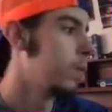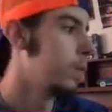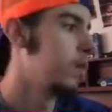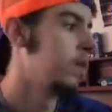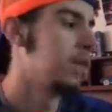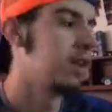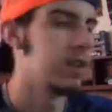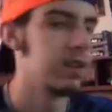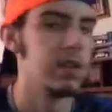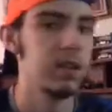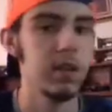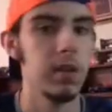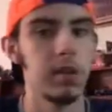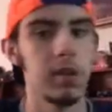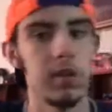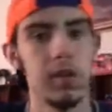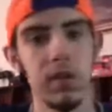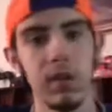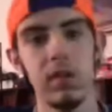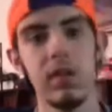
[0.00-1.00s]
But you guys, I saw
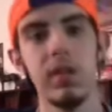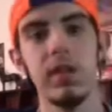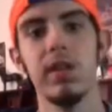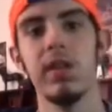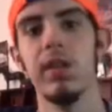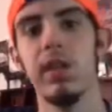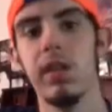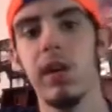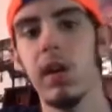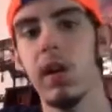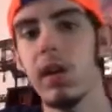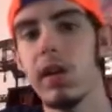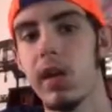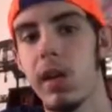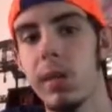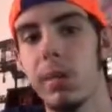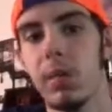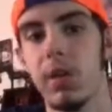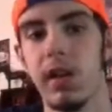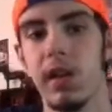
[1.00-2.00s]
the Grizzly uh,
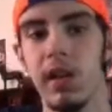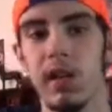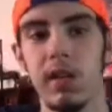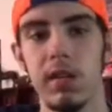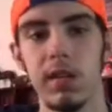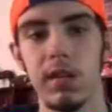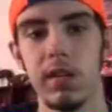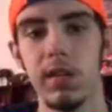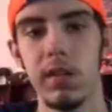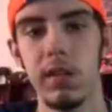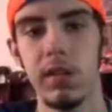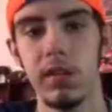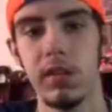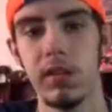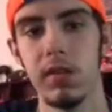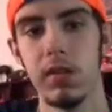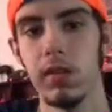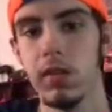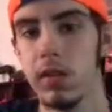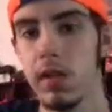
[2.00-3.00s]
camo cans. I think
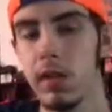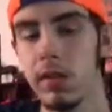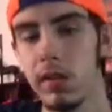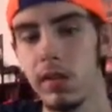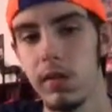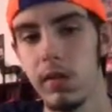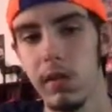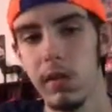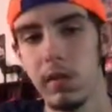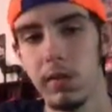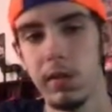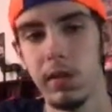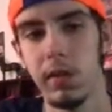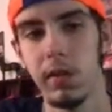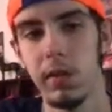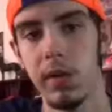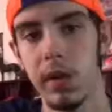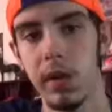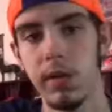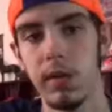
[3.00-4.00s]
Grizzly, I think Grizzly been
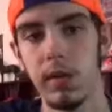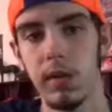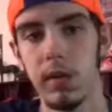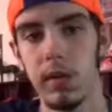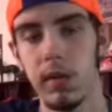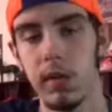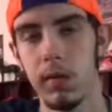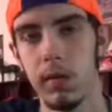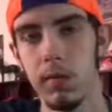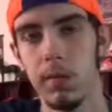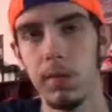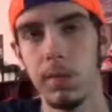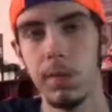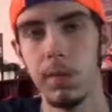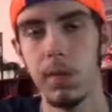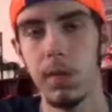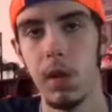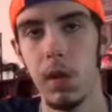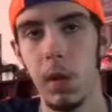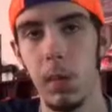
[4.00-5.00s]
doing that for
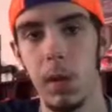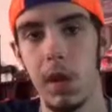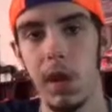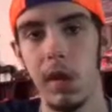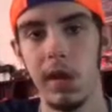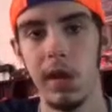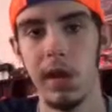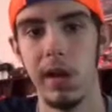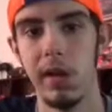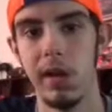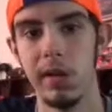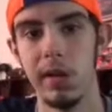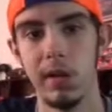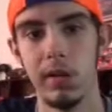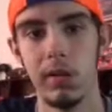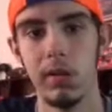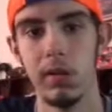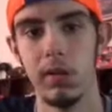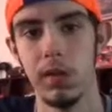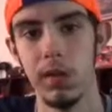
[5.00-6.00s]
a while now. I
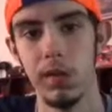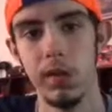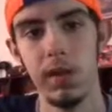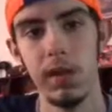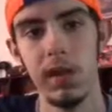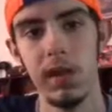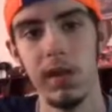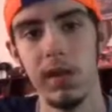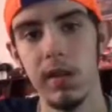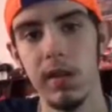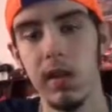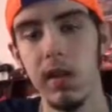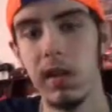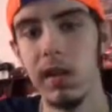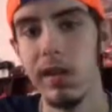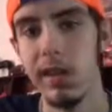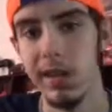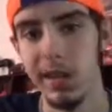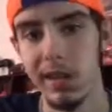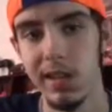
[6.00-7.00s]
think they're gonna do it again
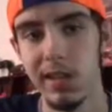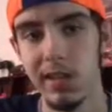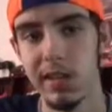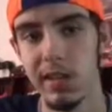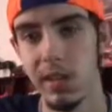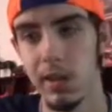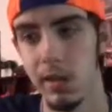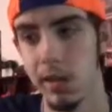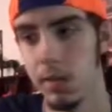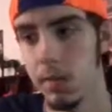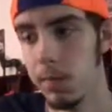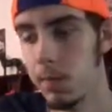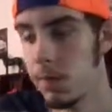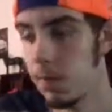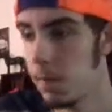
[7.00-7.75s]
this year.